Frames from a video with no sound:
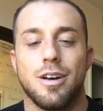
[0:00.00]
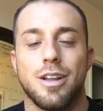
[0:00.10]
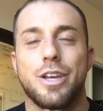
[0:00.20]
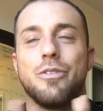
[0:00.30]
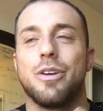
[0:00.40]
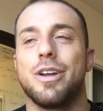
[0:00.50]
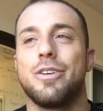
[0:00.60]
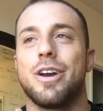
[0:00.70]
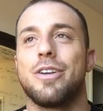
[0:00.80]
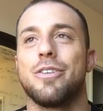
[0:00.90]
like you
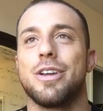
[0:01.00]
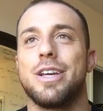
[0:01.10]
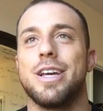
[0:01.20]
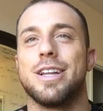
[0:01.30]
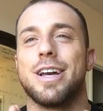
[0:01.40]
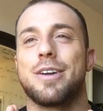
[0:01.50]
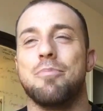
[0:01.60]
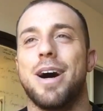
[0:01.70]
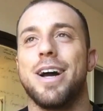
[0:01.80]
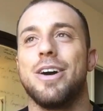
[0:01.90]
got to really get, like
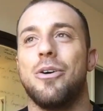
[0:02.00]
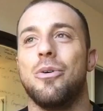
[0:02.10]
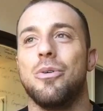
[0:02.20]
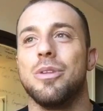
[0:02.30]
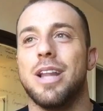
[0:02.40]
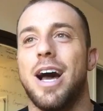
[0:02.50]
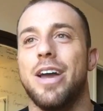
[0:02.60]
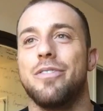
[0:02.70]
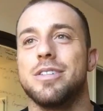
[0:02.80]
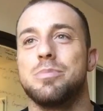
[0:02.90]
my whole
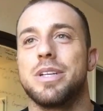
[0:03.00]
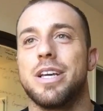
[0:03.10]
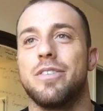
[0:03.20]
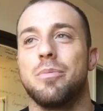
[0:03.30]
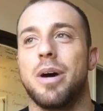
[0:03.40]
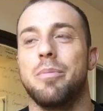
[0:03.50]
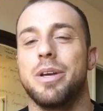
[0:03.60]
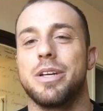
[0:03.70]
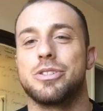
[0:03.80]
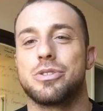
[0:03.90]
life has been given by
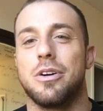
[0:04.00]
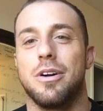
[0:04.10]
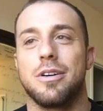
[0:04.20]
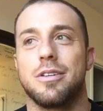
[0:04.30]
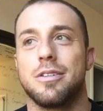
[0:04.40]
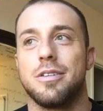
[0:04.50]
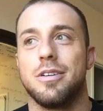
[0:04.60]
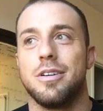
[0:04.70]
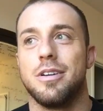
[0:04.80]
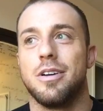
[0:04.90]
being strong.
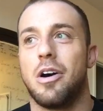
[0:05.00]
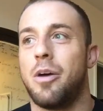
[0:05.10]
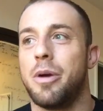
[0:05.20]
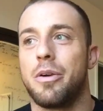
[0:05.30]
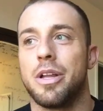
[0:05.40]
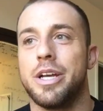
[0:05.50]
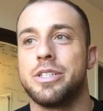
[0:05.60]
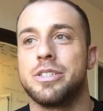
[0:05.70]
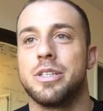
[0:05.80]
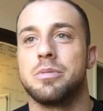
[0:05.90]
All my
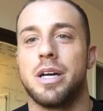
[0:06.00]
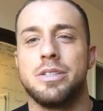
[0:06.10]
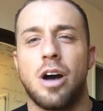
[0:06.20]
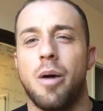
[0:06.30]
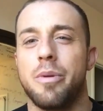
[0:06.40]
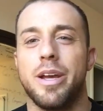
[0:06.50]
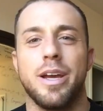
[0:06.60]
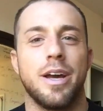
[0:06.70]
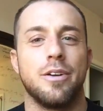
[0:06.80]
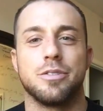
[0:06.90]
relationships, I
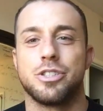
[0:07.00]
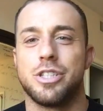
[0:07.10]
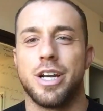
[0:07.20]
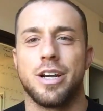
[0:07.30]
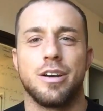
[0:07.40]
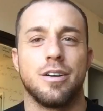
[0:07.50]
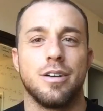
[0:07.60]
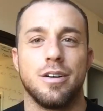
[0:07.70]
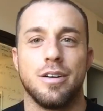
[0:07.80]
dominate, I don't share.